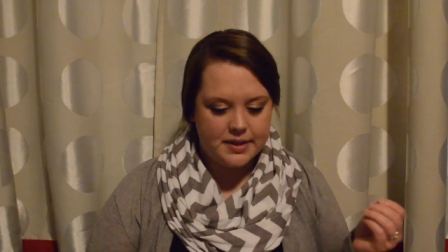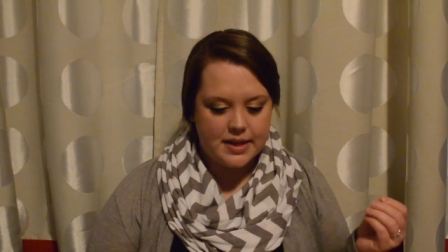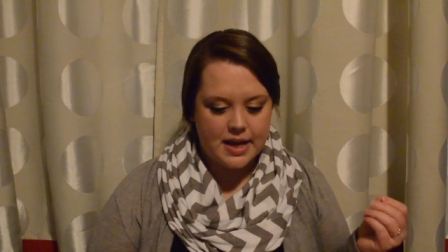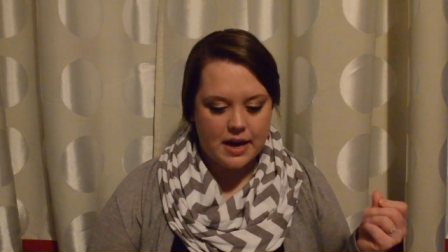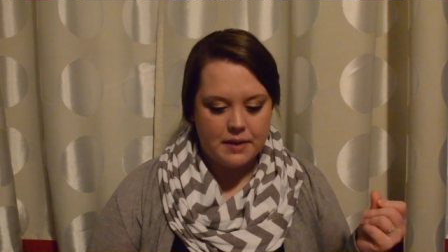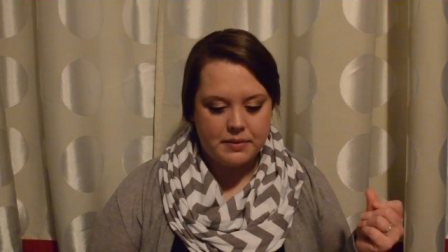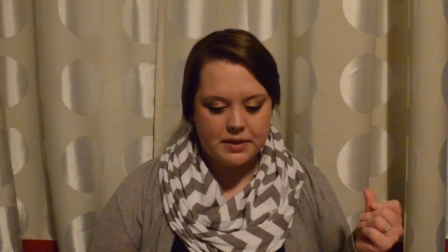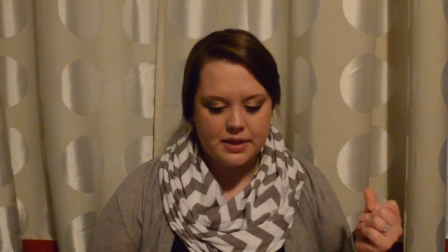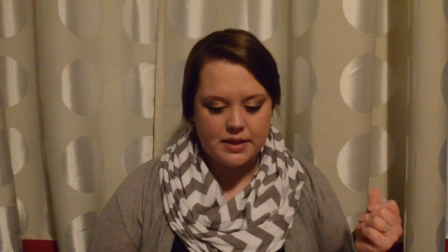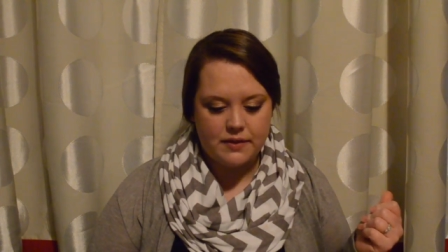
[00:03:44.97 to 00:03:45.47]

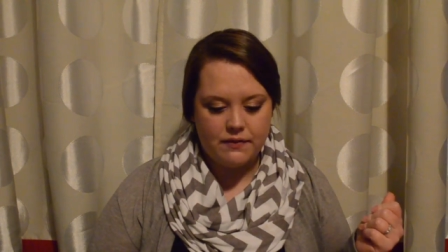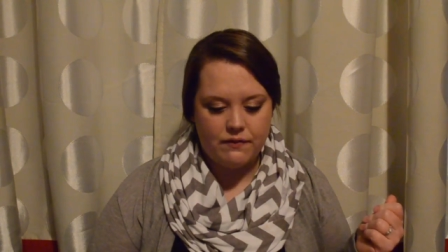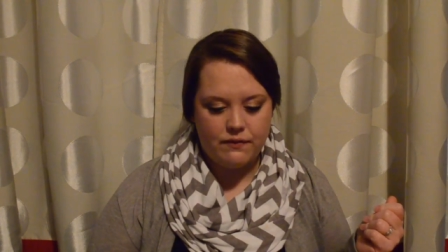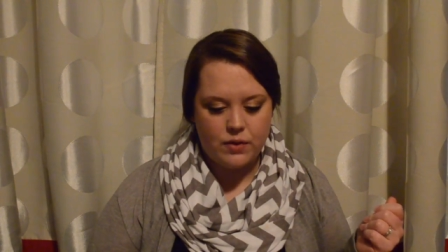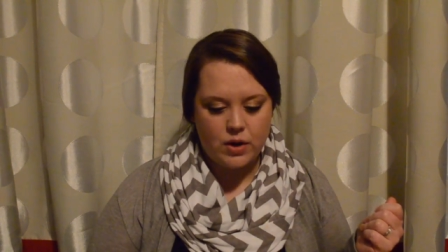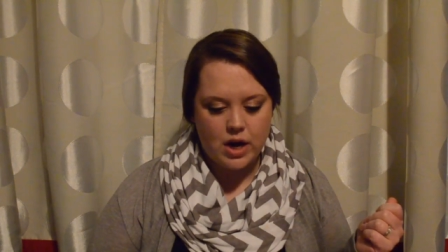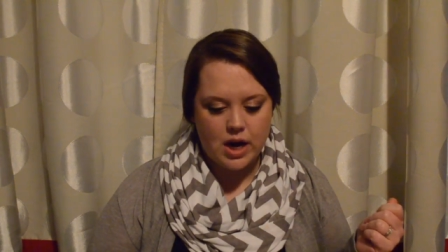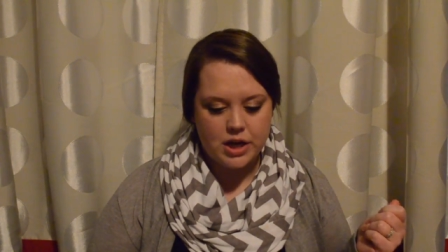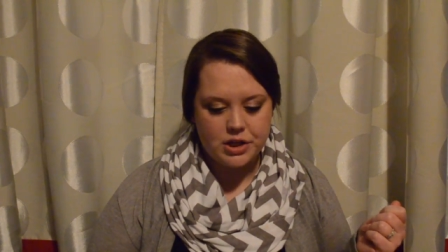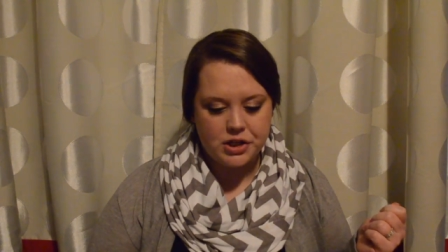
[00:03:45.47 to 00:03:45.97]
that was
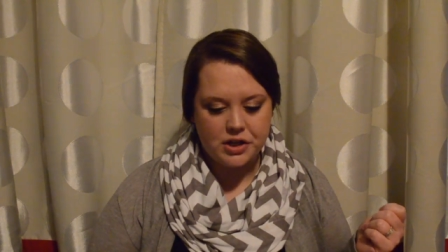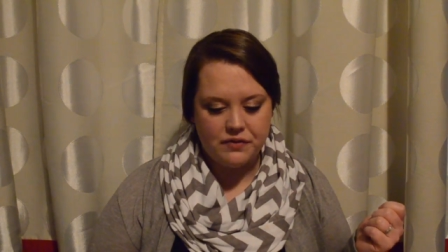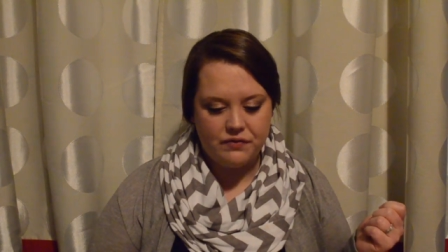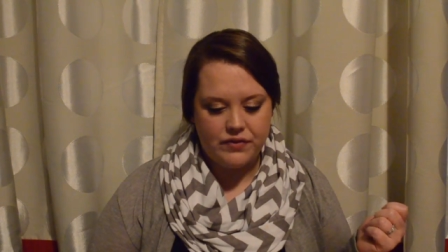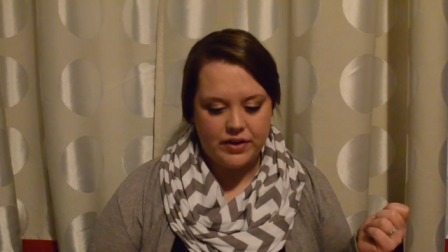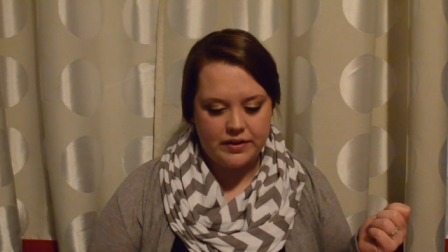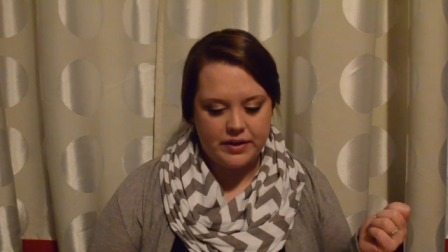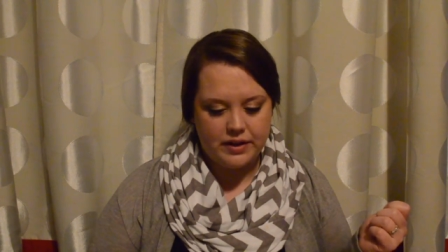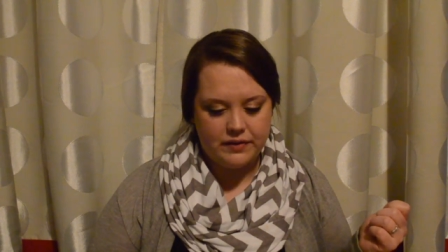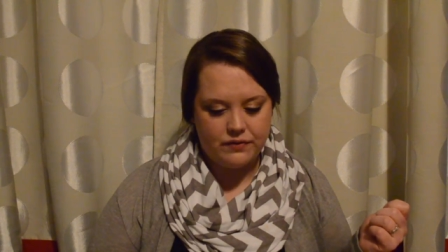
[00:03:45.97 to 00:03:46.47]

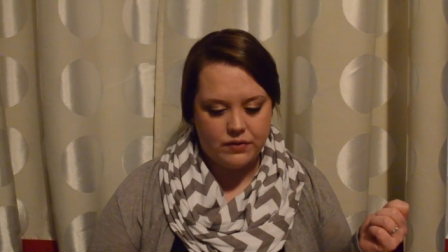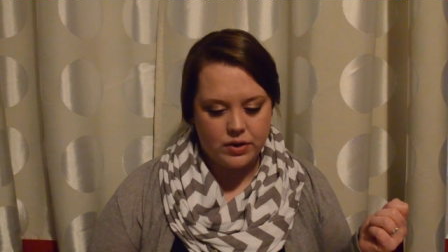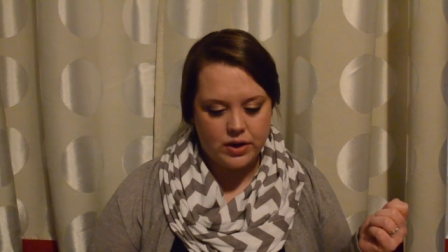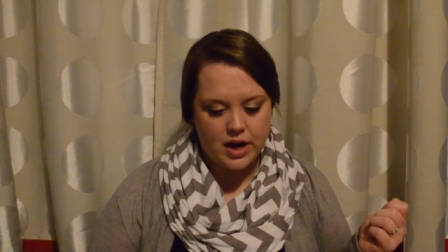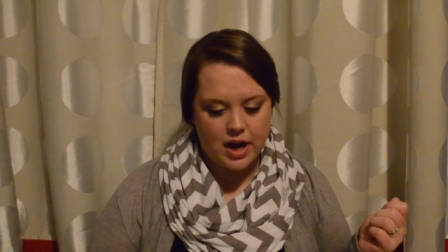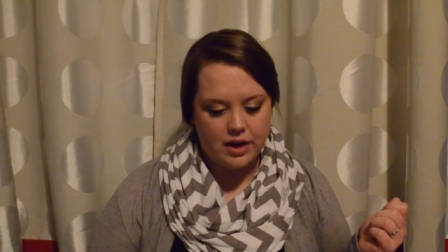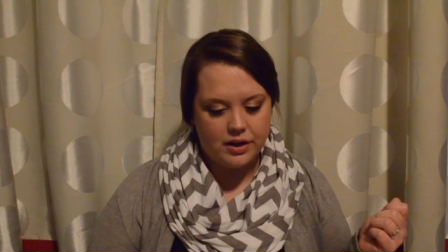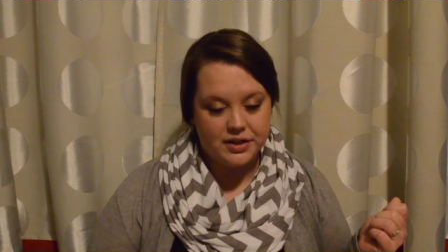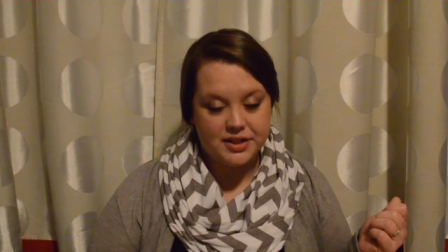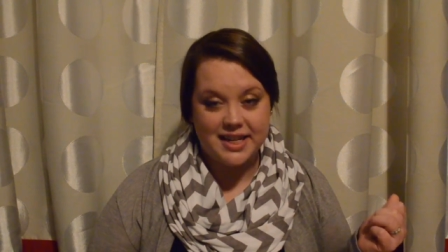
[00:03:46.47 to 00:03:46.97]

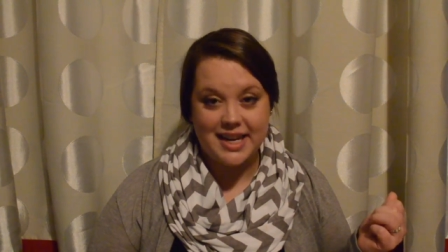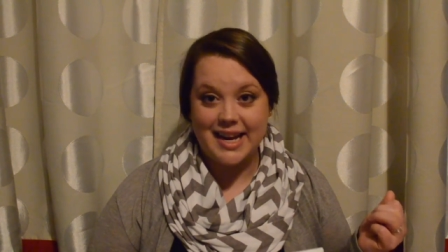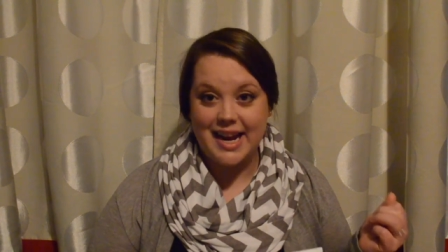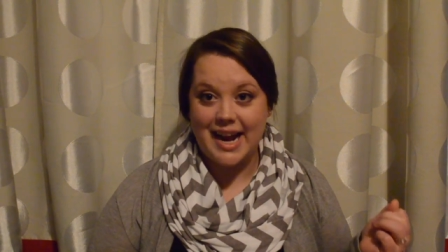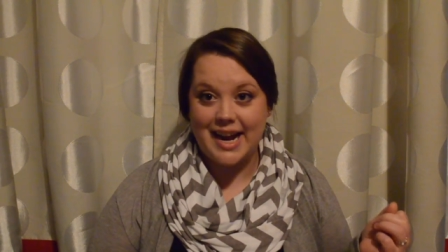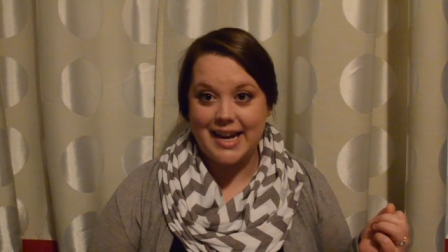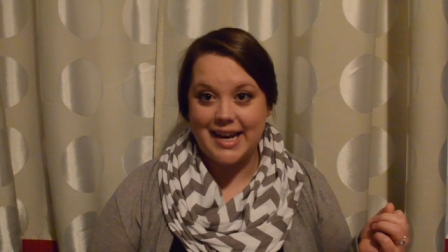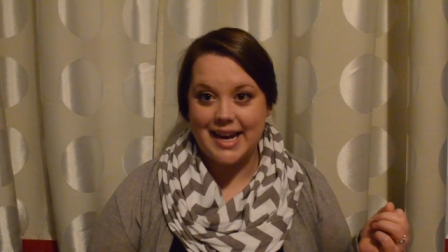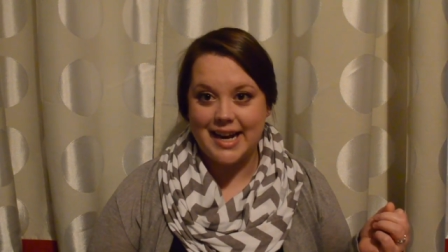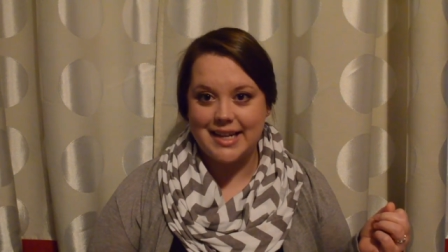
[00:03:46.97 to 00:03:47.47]

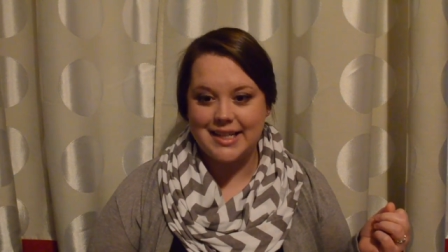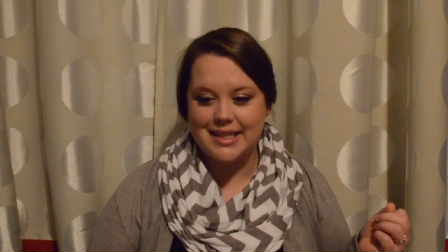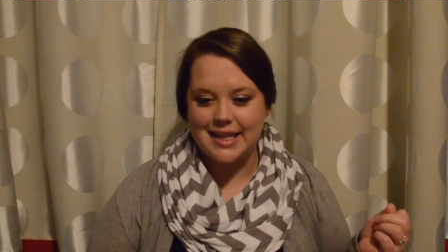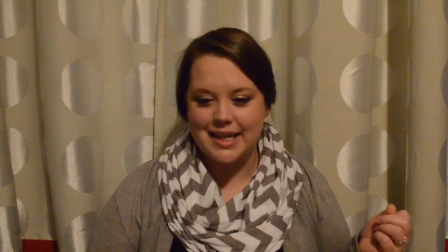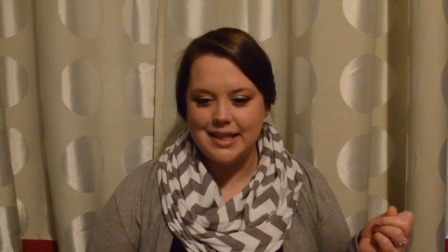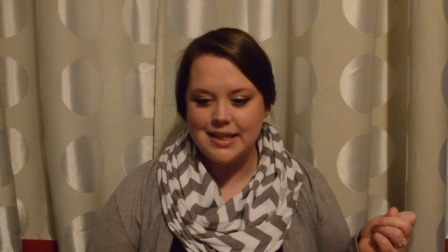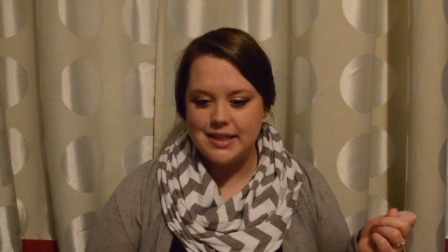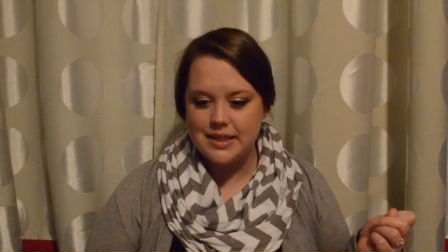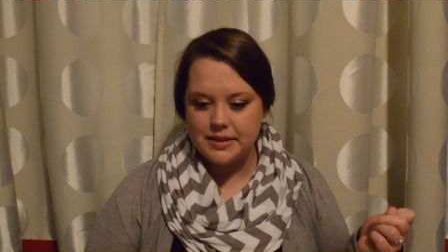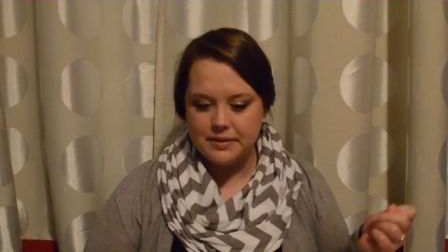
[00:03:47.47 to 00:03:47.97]

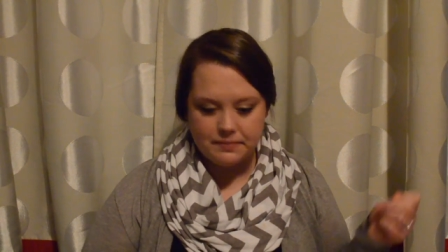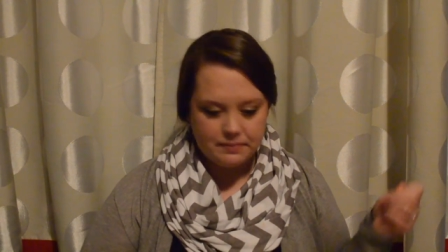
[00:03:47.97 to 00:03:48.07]
$454.88.